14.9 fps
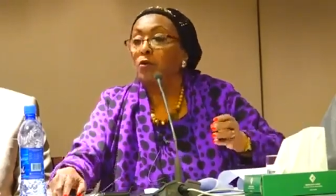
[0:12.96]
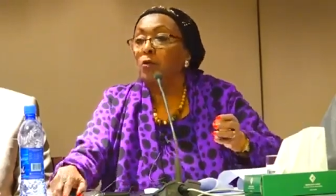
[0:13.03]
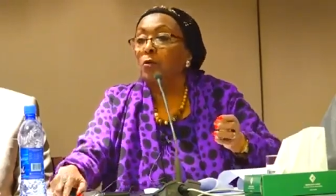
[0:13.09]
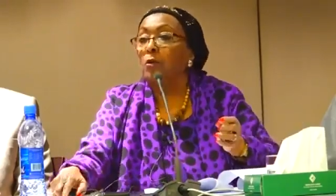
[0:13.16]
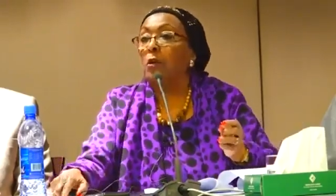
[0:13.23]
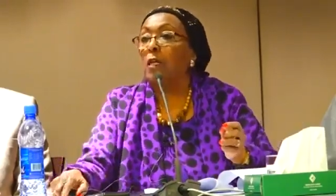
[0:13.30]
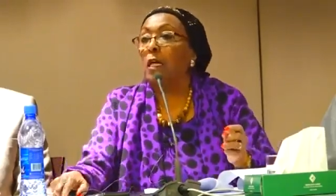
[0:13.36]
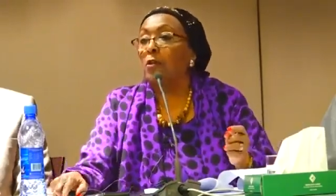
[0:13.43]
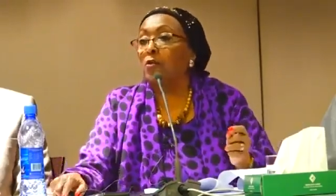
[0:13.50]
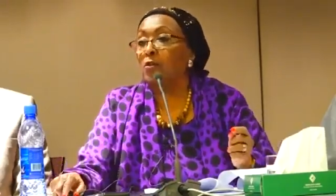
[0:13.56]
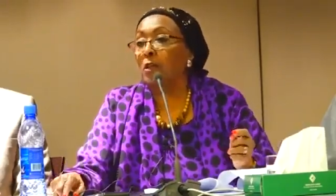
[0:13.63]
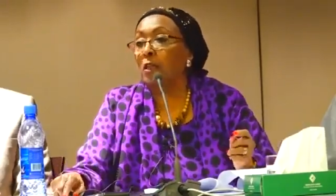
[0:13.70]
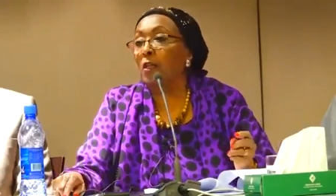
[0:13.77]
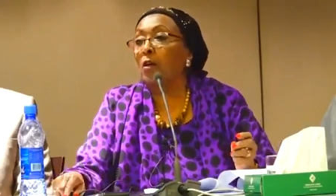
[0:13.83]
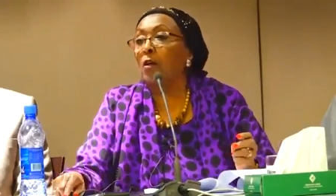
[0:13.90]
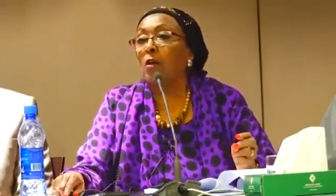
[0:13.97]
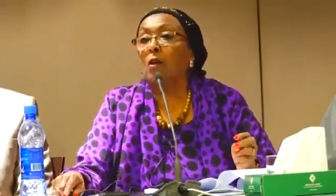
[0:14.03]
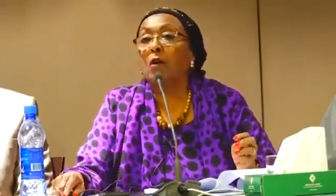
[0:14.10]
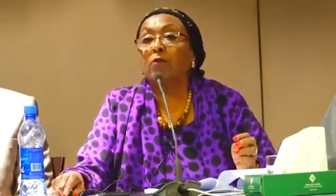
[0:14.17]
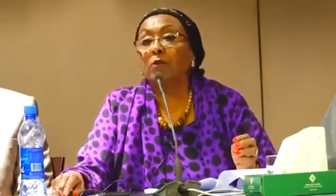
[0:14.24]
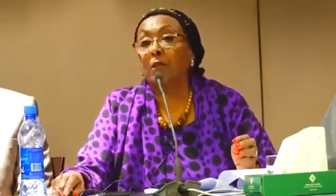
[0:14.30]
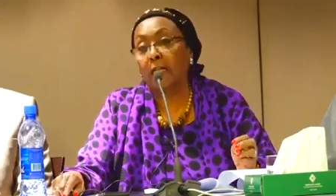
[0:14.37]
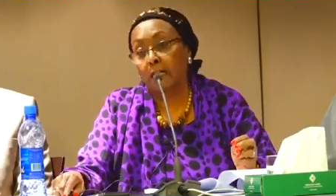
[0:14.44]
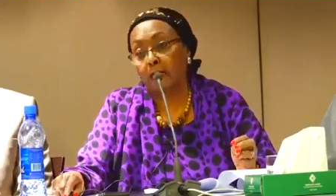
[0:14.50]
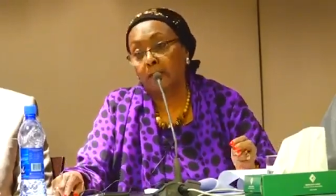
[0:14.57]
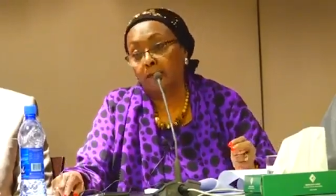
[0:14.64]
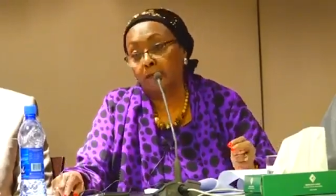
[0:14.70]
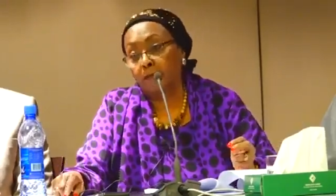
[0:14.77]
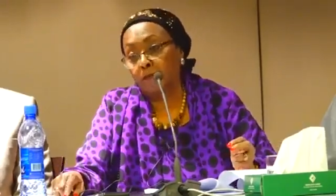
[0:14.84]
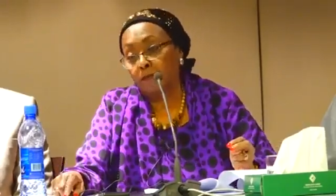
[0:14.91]
to the country of Guinea
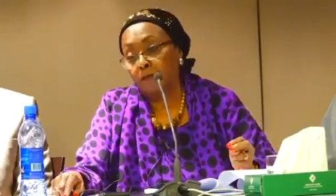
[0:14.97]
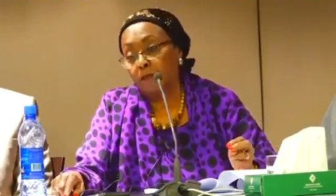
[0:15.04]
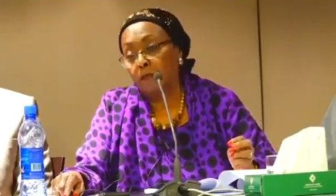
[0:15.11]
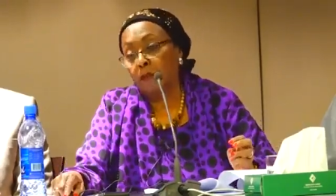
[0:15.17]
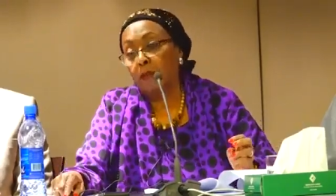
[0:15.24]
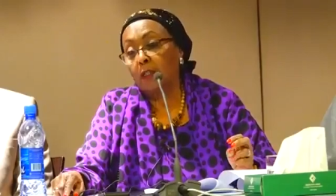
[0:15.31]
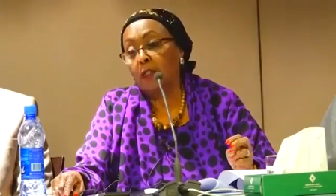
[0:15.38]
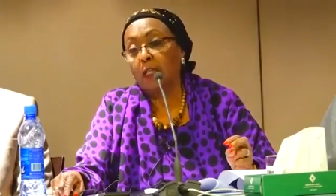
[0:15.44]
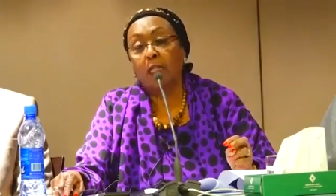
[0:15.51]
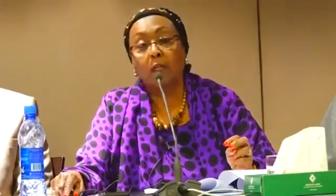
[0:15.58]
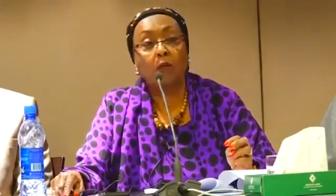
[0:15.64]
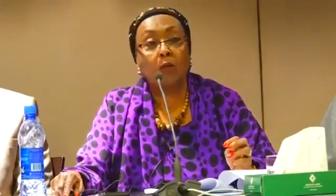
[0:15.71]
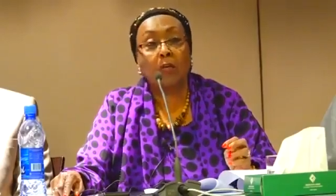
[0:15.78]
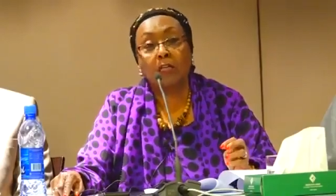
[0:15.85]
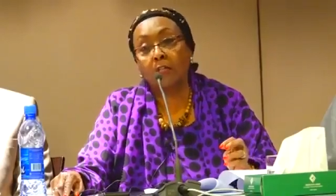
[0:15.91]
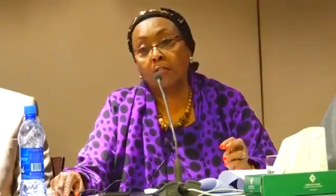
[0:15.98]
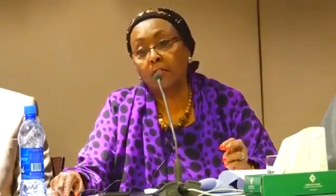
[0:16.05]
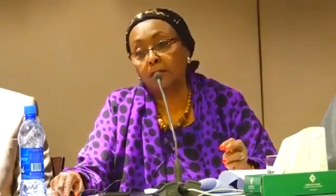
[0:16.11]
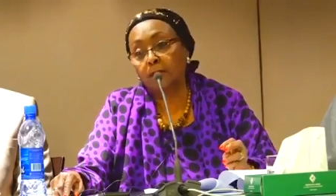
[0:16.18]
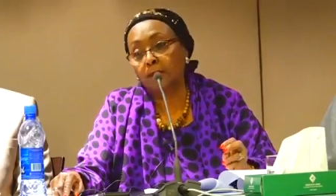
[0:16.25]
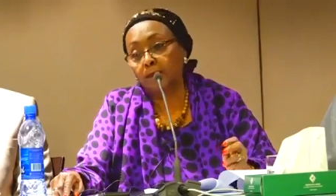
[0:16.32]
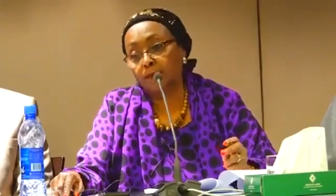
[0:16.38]
Conakry,